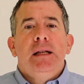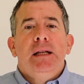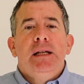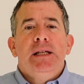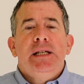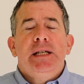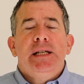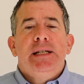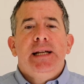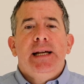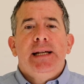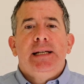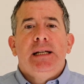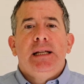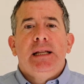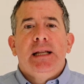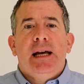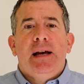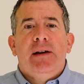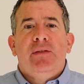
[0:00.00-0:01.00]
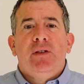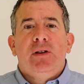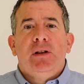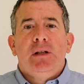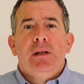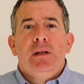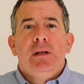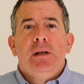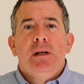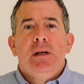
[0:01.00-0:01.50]
Listen at a
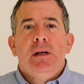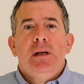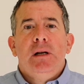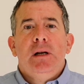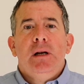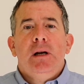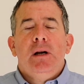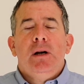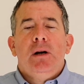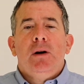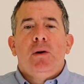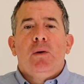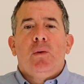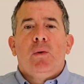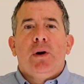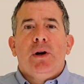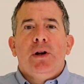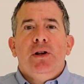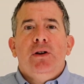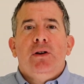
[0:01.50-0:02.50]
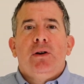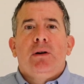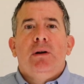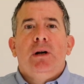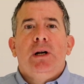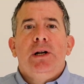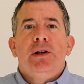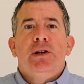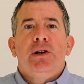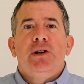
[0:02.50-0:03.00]
level where
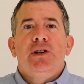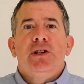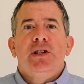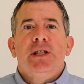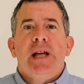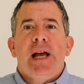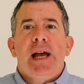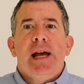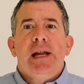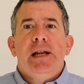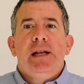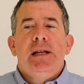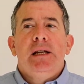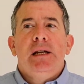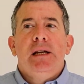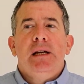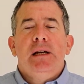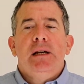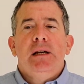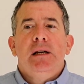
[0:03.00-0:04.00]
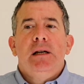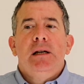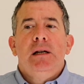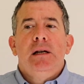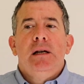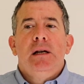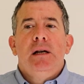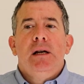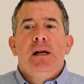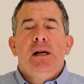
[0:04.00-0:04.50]
you're understanding
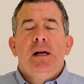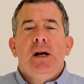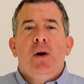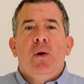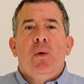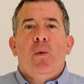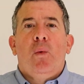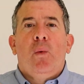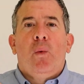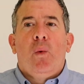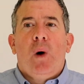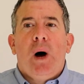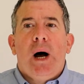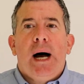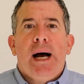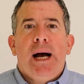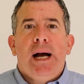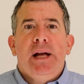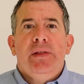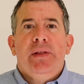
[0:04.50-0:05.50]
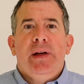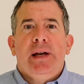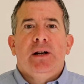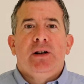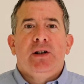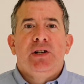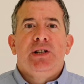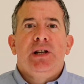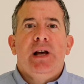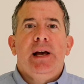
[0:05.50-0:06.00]
why they
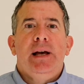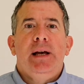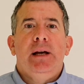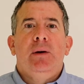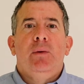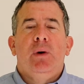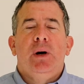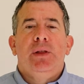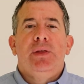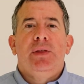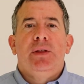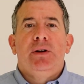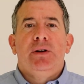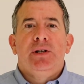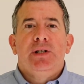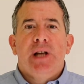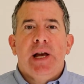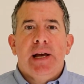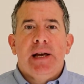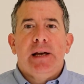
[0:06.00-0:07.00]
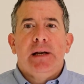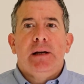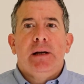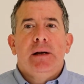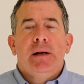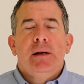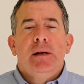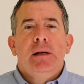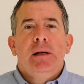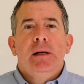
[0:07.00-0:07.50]
are saying what they're
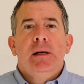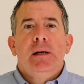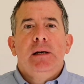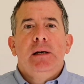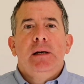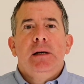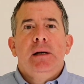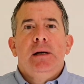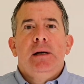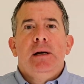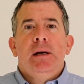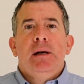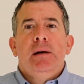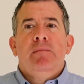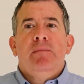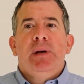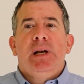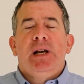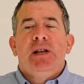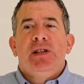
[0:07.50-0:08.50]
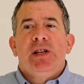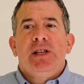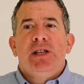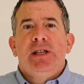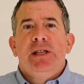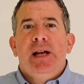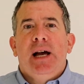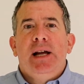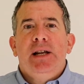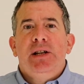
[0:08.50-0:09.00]
saying. Because
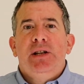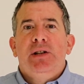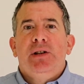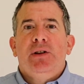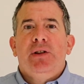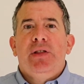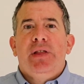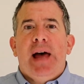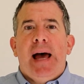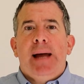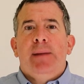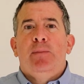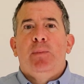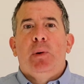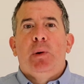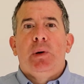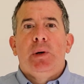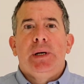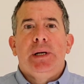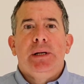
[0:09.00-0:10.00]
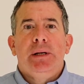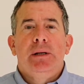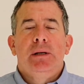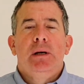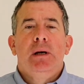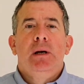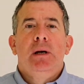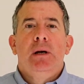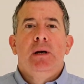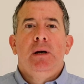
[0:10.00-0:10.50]
it's not till that point
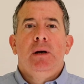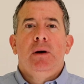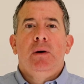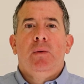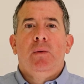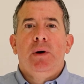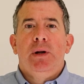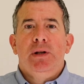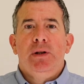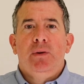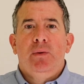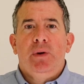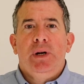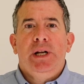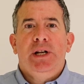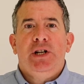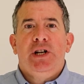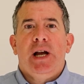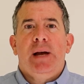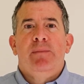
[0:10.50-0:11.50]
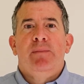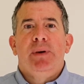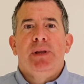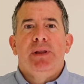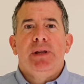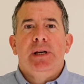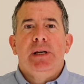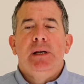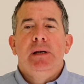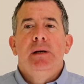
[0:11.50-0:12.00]
when you reach
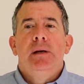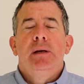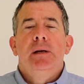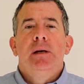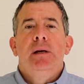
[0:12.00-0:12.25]
empathy.